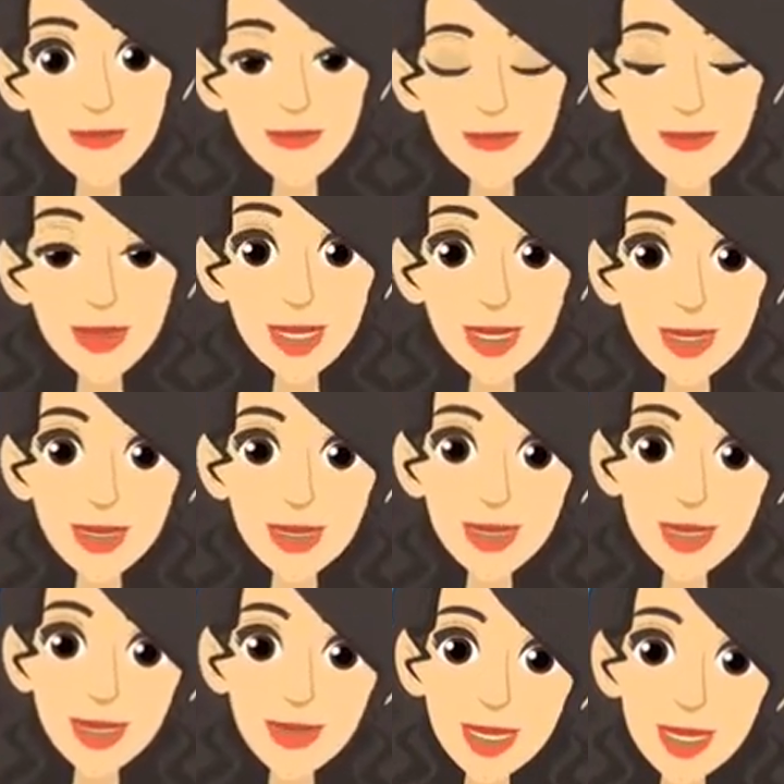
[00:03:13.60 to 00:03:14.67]
It
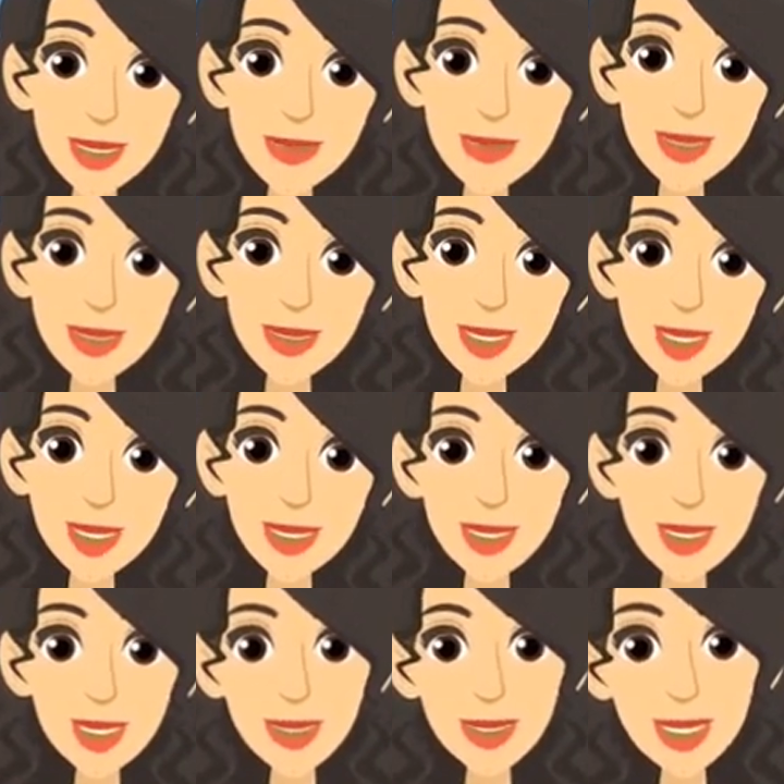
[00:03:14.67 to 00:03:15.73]
empowers buyers to seek
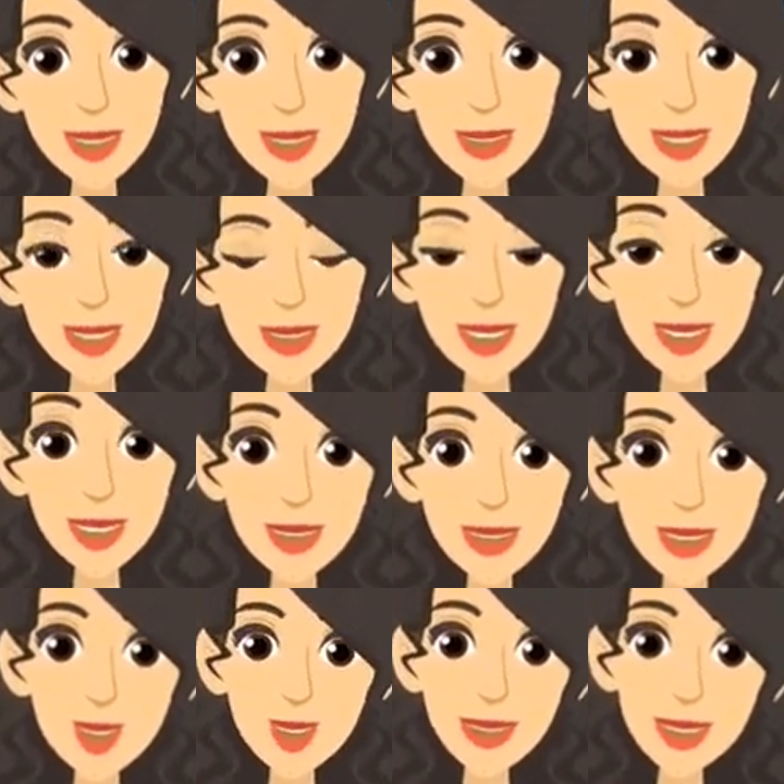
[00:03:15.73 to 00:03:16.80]
redressal for
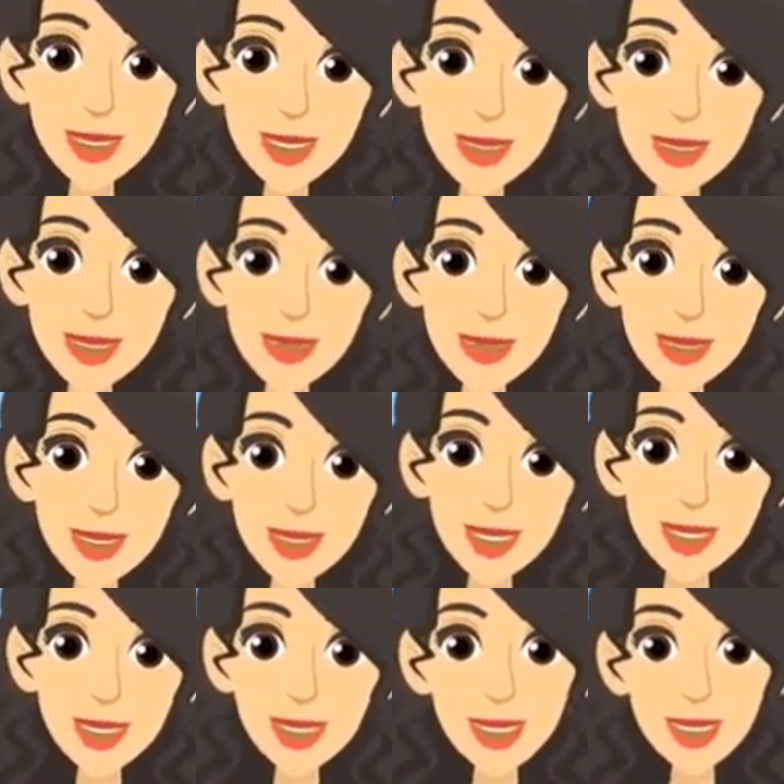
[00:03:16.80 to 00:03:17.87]
unfair trade
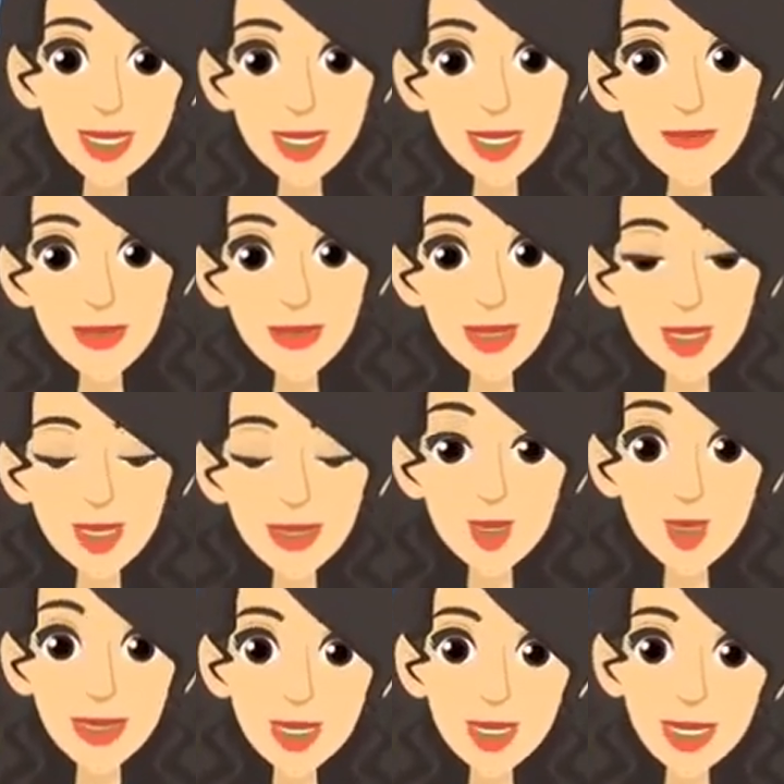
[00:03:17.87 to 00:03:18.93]
practices,
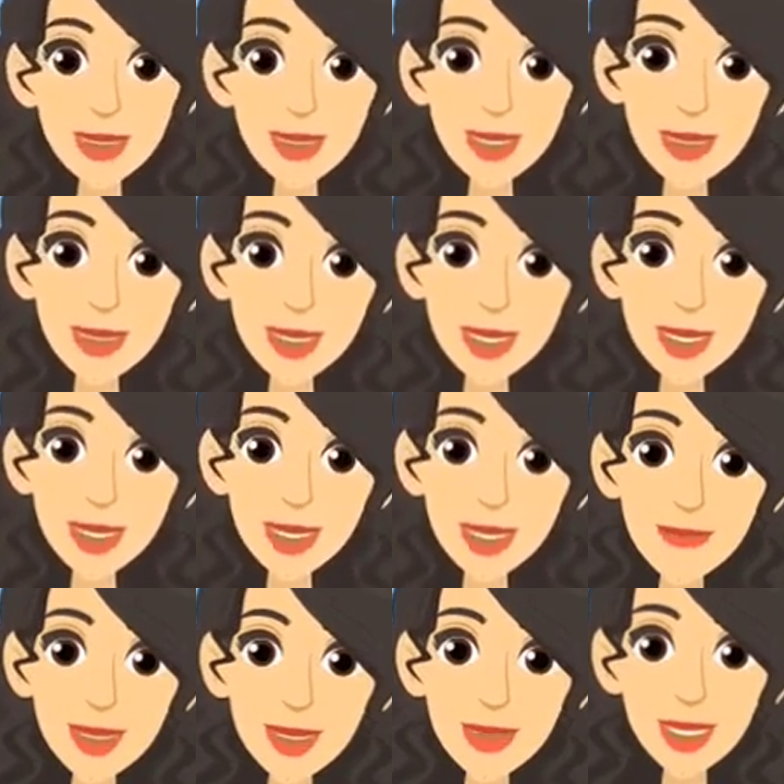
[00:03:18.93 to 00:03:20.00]
defective products,
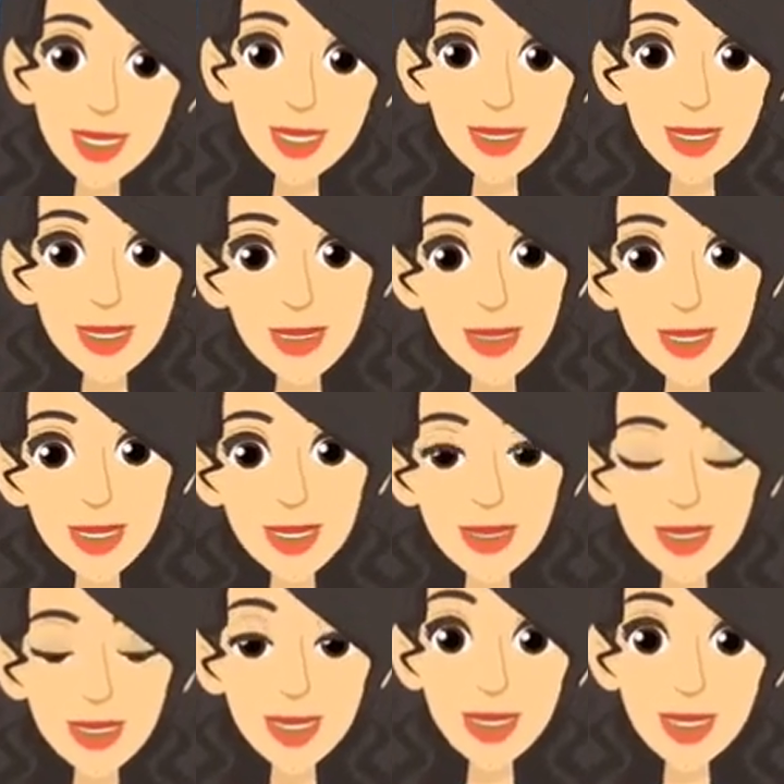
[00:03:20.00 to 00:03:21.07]
or deficient
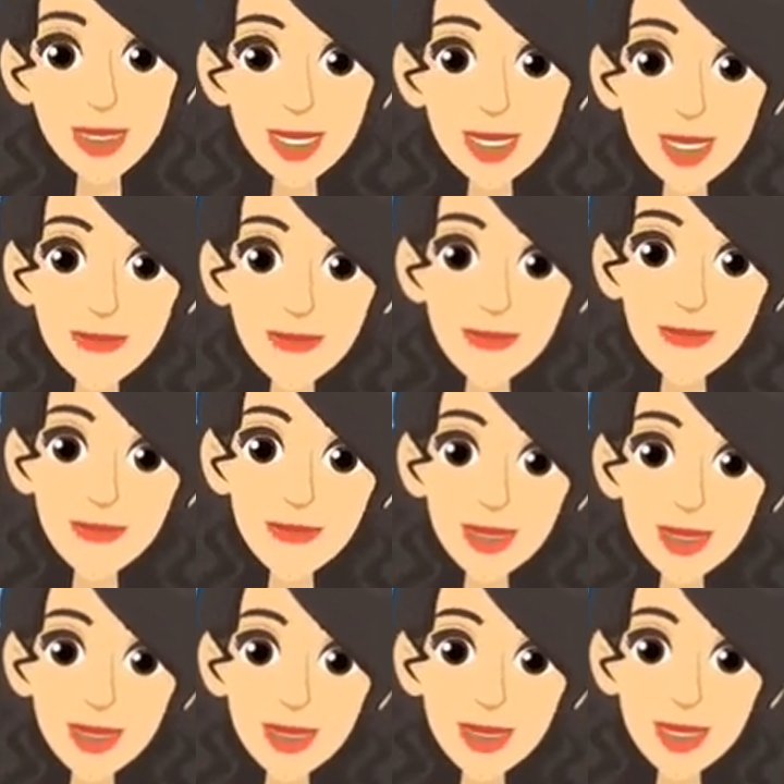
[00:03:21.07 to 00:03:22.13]
services. Under
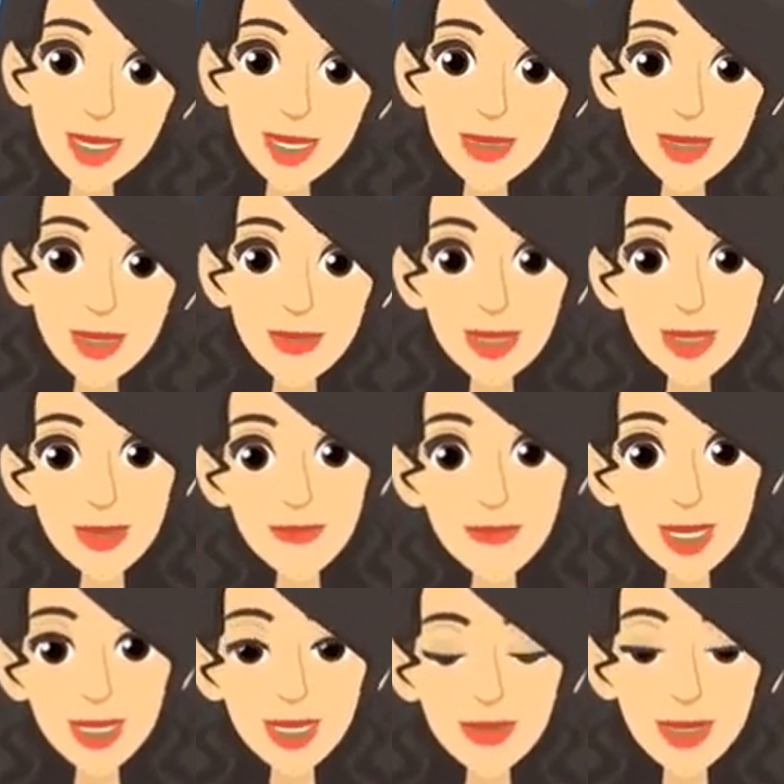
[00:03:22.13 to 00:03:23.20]
this act,
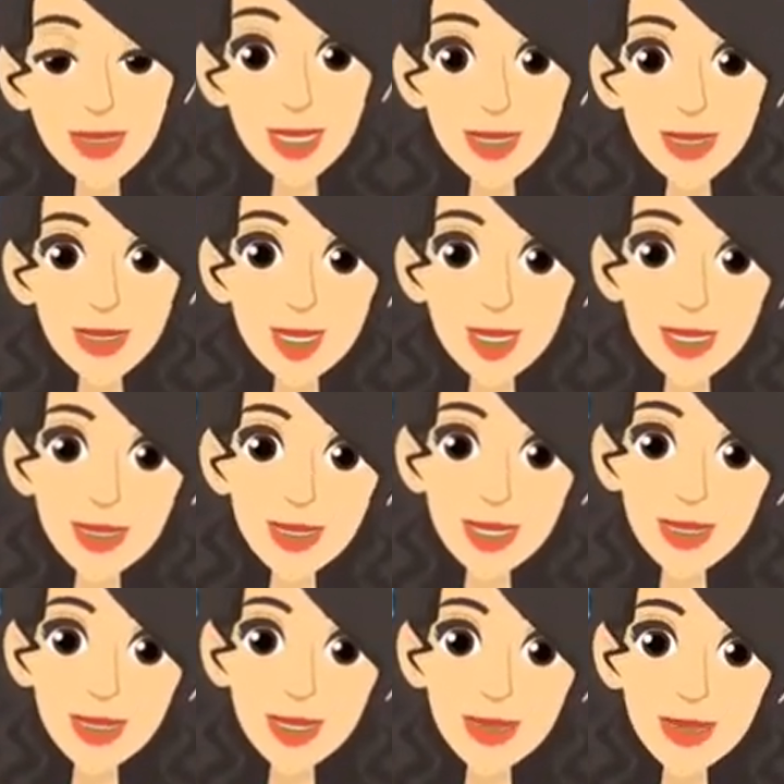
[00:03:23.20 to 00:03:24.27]
buyers can file
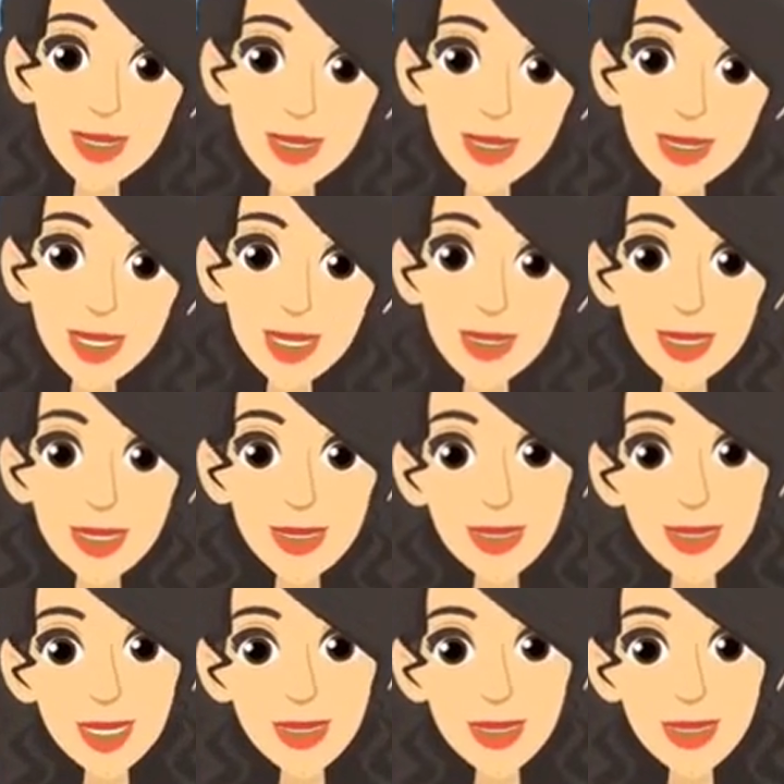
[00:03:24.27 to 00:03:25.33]
complaints with
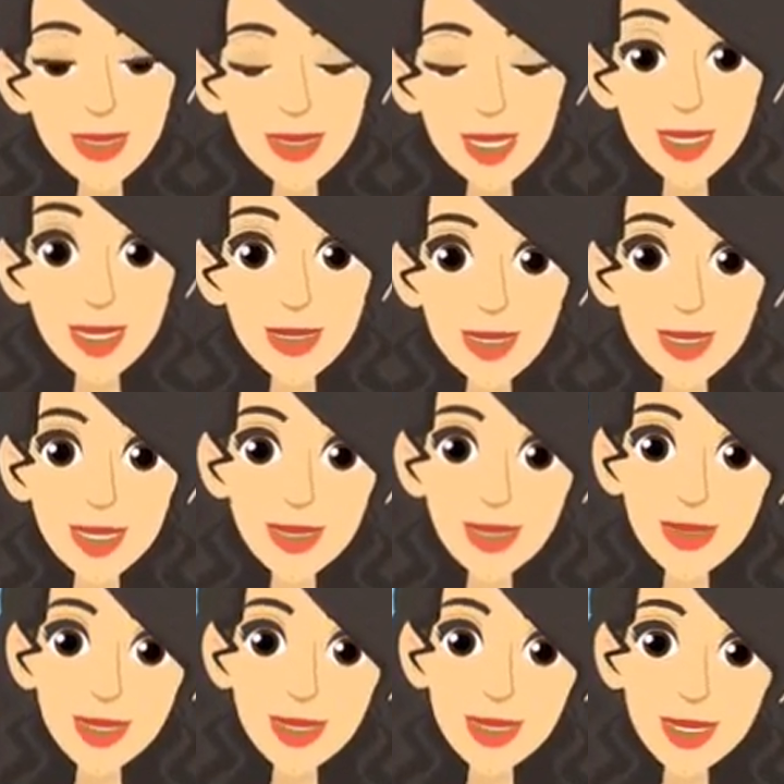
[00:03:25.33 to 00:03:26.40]
consumer forums or
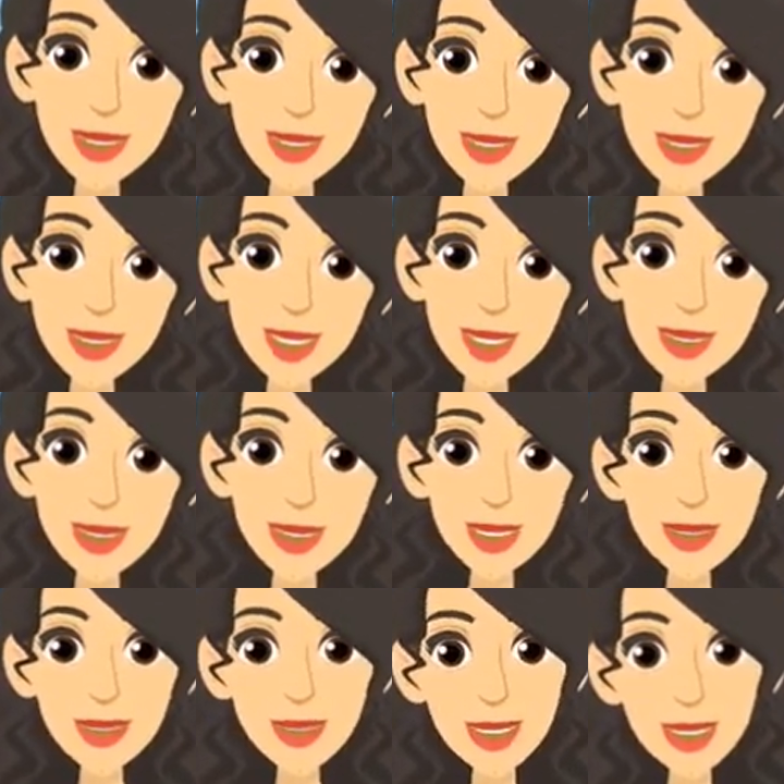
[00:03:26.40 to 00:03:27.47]
commissions to
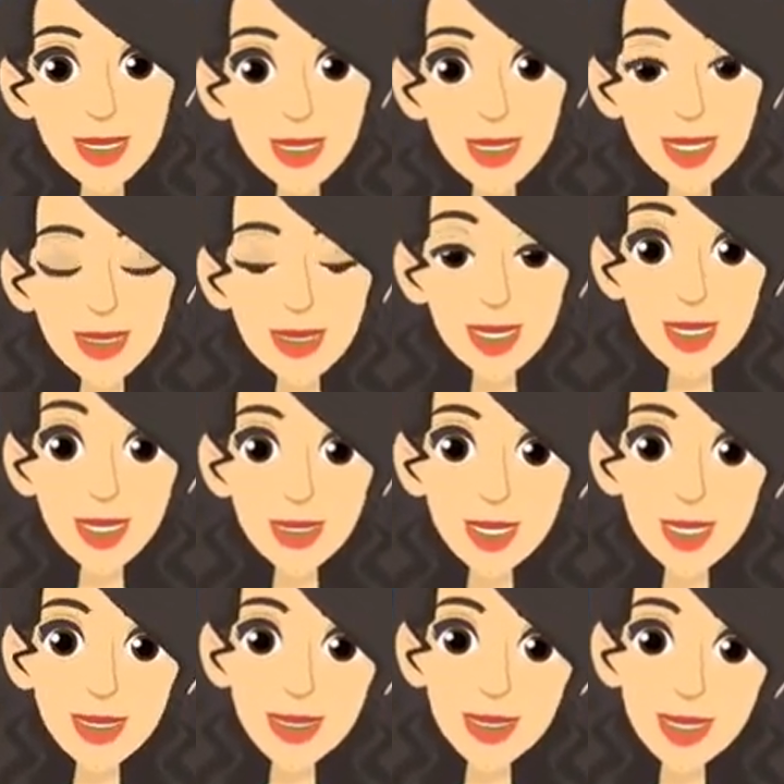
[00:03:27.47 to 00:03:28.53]
resolve disputes with
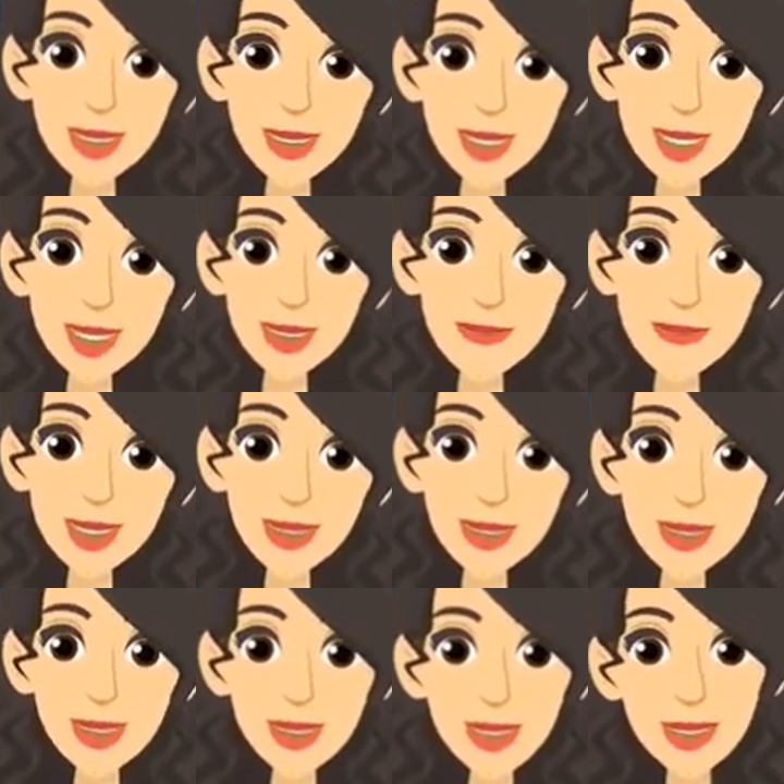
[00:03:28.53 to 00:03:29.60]
builders,
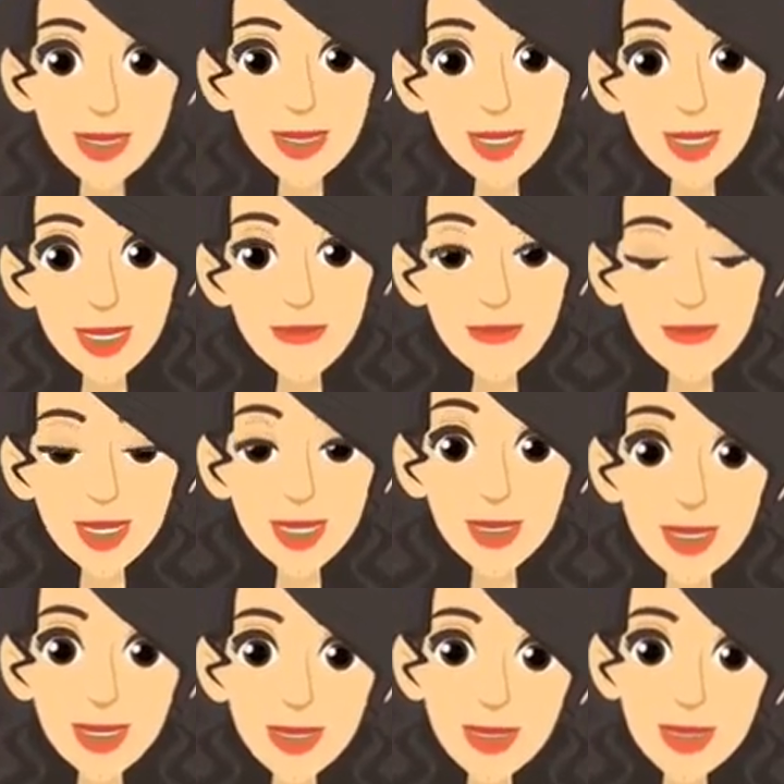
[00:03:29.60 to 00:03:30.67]
developers, or
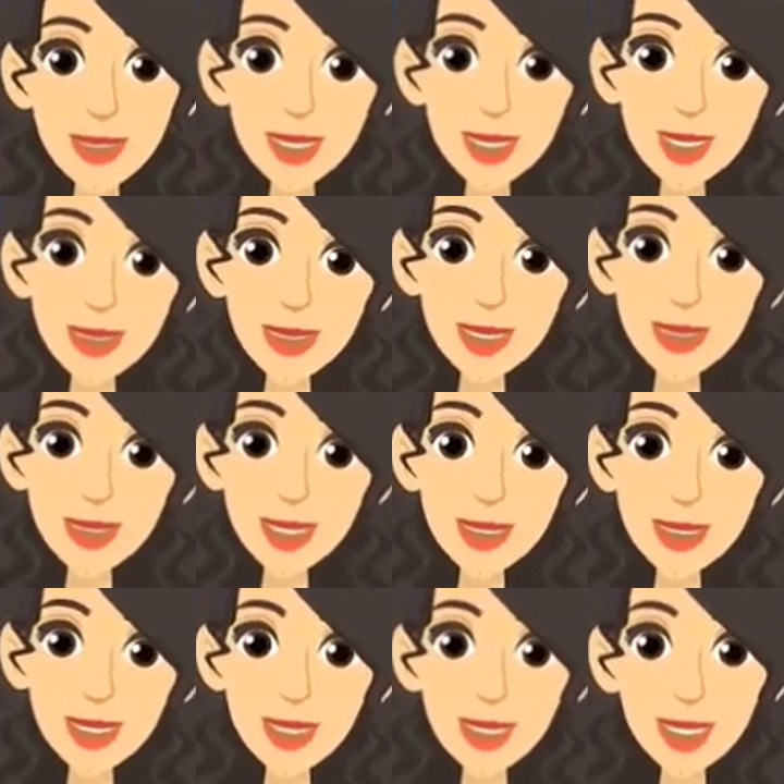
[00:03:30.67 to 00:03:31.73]
real estate
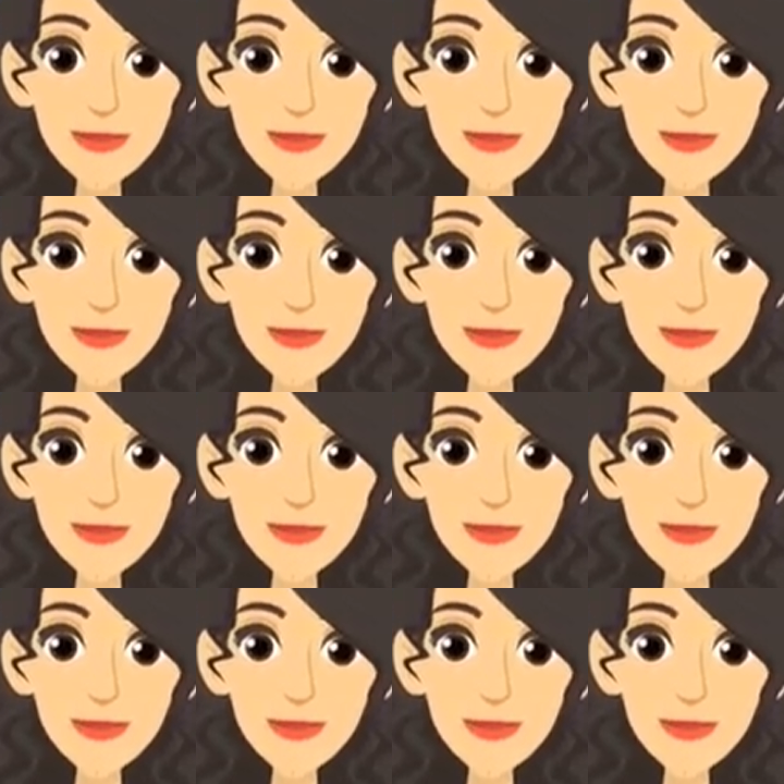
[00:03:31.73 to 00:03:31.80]
agents.